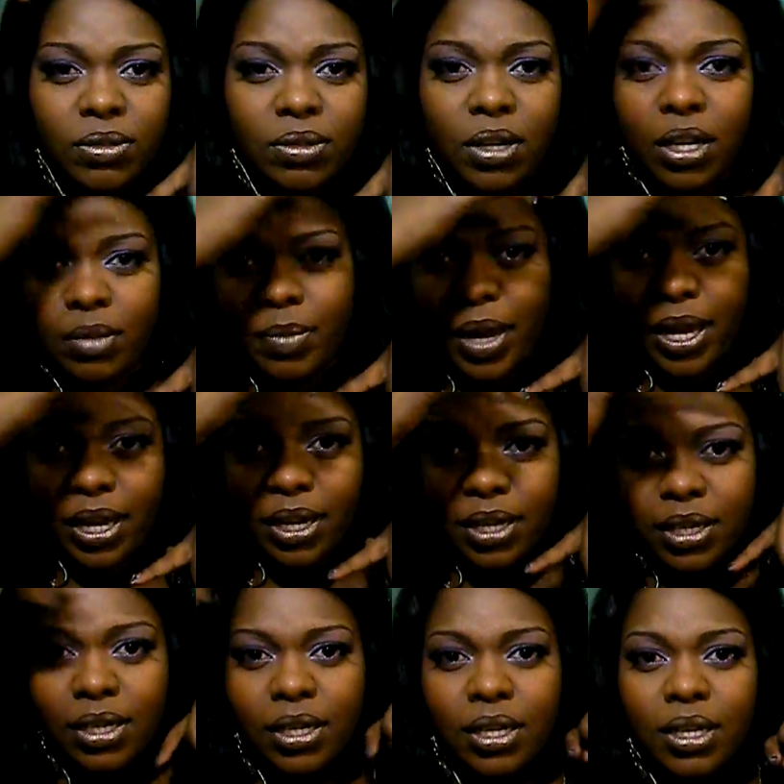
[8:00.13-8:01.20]
to, to cut my
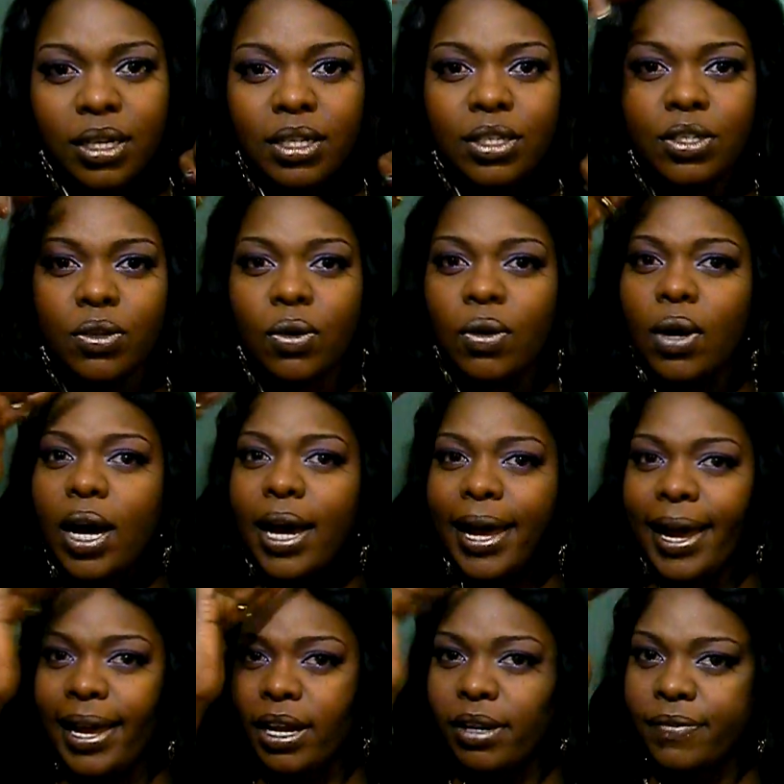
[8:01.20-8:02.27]
hair. So
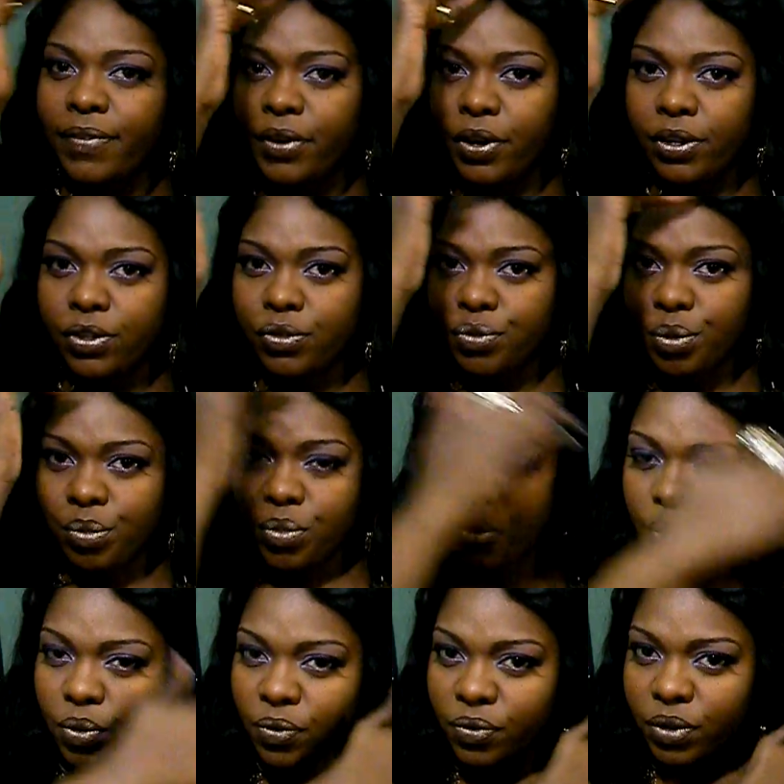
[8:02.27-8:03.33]
for her to
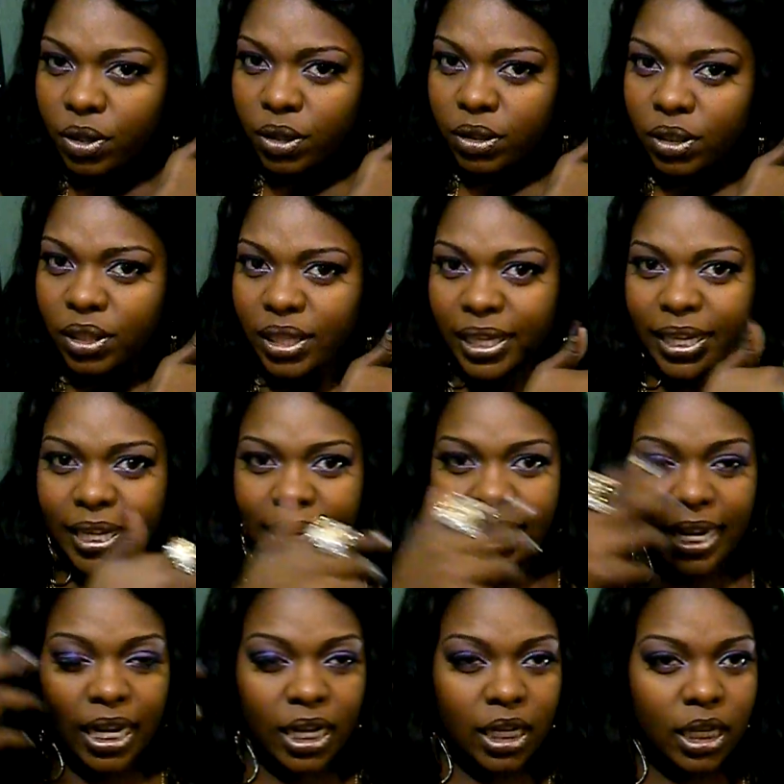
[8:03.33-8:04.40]
remove the the thing,
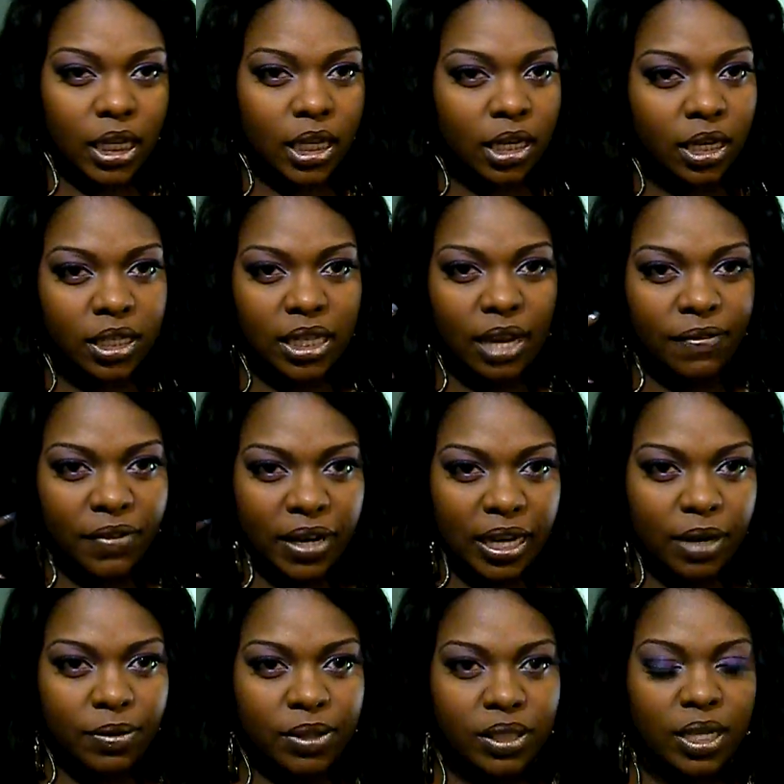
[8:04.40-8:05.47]
and then because I
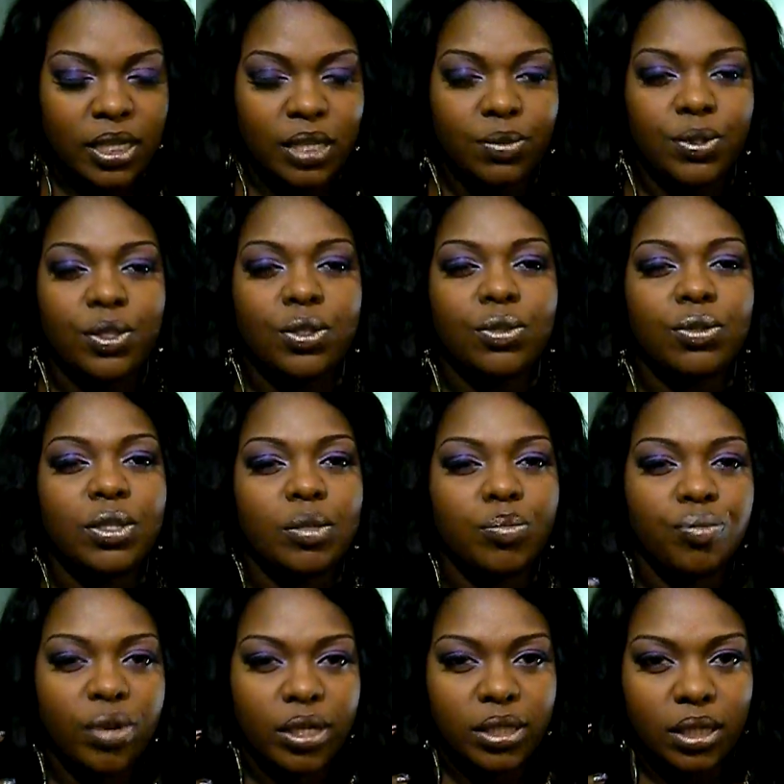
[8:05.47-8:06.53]
felt like it was a nest, it was so
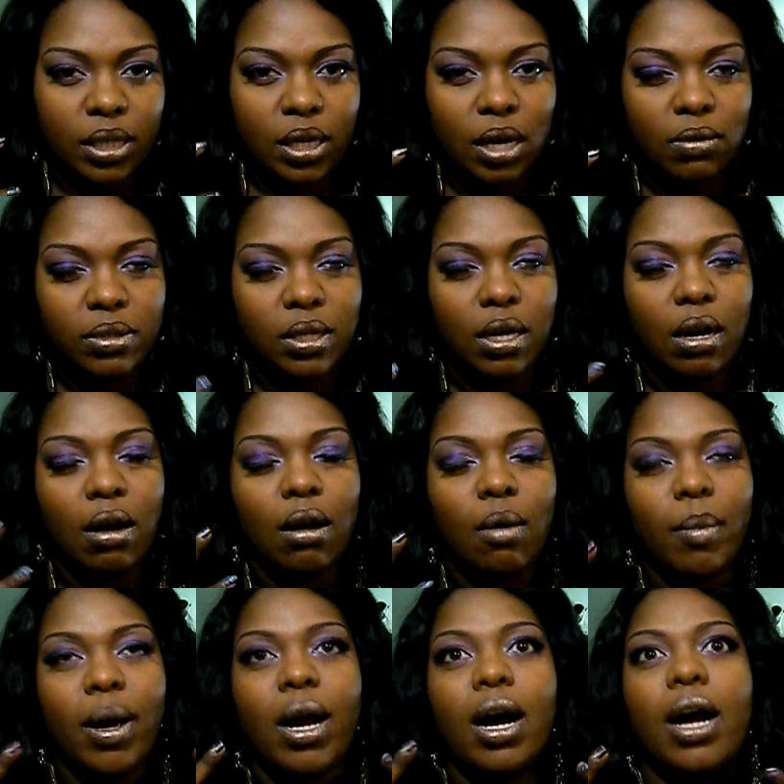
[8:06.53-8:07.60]
depressing. I was like,
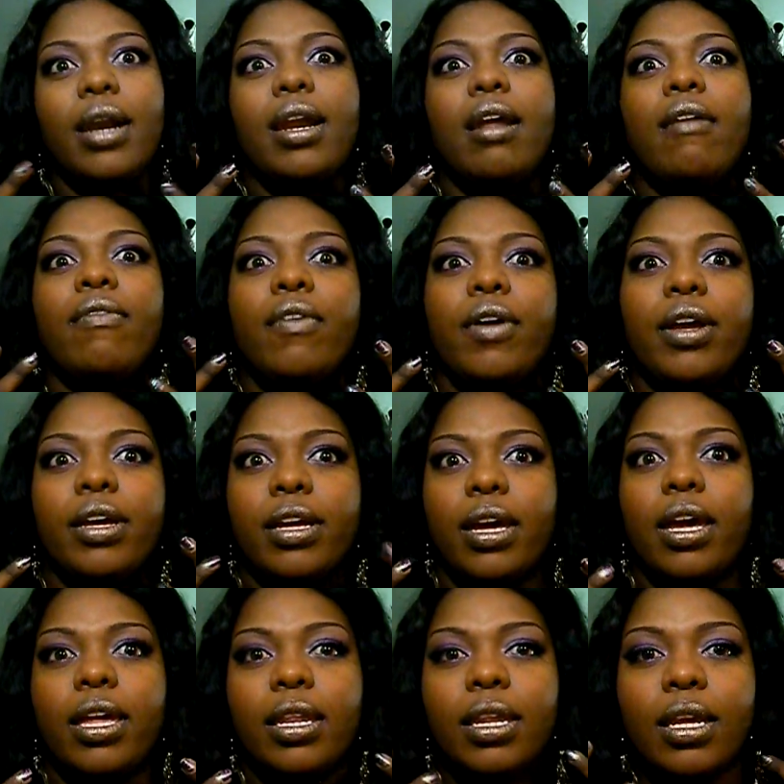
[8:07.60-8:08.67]
oh my god, never
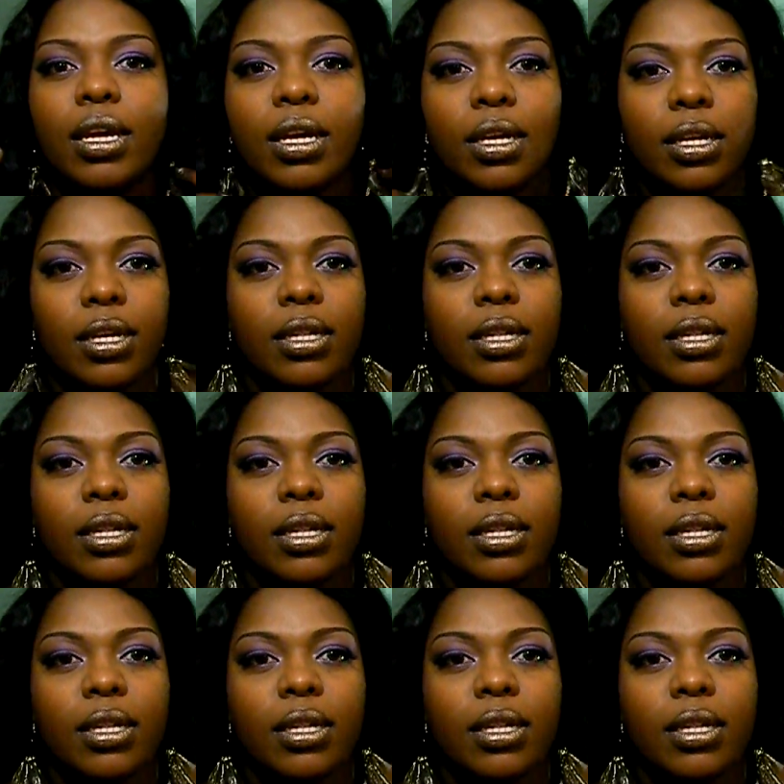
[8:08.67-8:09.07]
again,